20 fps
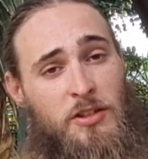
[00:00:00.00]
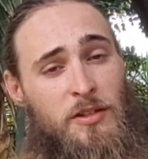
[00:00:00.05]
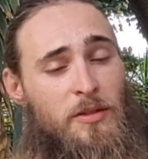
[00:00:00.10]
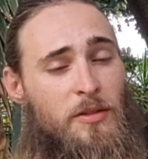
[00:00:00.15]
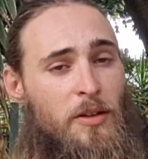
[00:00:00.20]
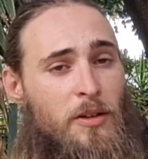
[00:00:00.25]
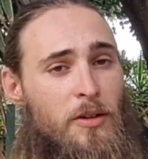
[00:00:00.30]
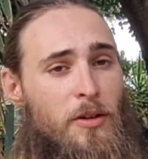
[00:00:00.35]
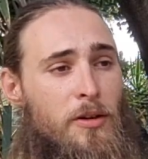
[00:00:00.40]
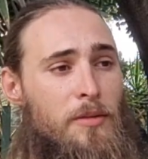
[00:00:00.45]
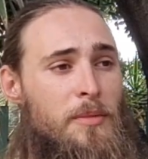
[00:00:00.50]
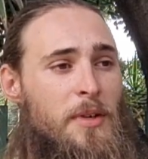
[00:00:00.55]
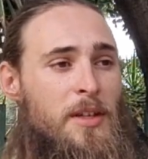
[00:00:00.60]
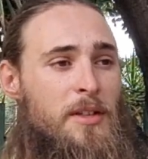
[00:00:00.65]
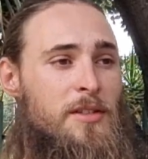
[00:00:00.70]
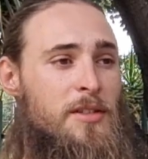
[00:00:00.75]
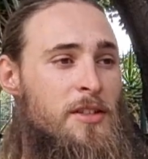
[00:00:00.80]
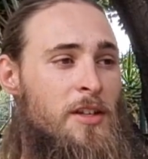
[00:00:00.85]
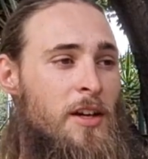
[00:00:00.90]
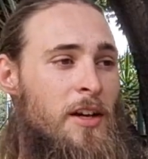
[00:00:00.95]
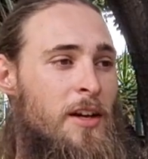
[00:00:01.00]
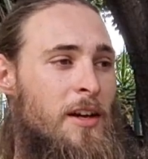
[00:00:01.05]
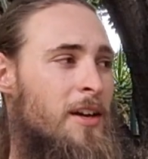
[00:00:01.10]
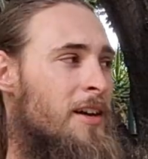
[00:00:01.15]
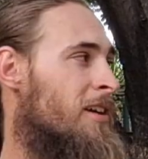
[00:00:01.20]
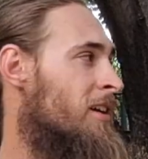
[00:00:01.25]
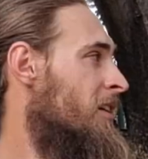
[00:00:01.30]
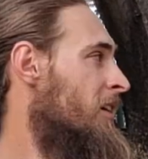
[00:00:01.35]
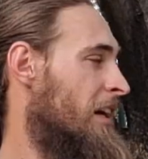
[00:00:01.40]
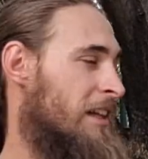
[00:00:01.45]
in the comments,
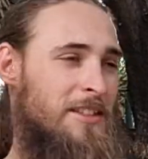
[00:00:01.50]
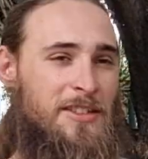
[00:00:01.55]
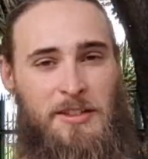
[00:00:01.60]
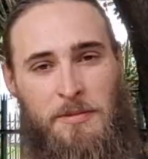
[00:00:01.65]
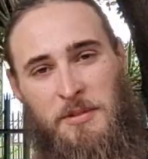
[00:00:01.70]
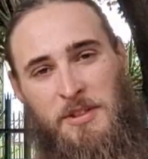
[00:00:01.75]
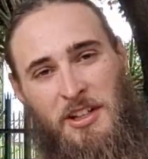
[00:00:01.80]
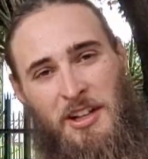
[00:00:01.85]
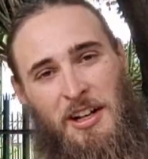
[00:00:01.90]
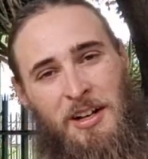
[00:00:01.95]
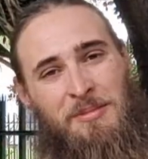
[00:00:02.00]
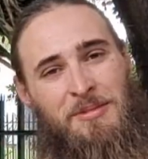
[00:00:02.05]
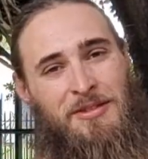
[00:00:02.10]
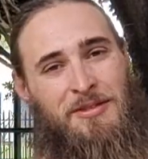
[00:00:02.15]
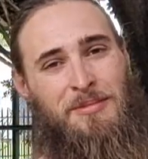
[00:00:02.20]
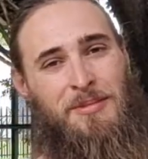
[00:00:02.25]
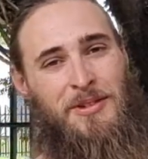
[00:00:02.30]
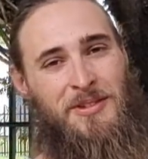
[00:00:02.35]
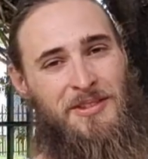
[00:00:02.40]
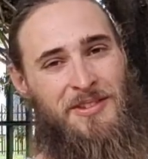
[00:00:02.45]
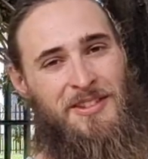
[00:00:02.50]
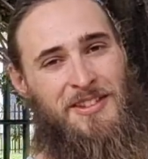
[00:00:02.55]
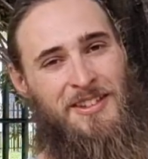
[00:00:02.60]
and subscribe for more.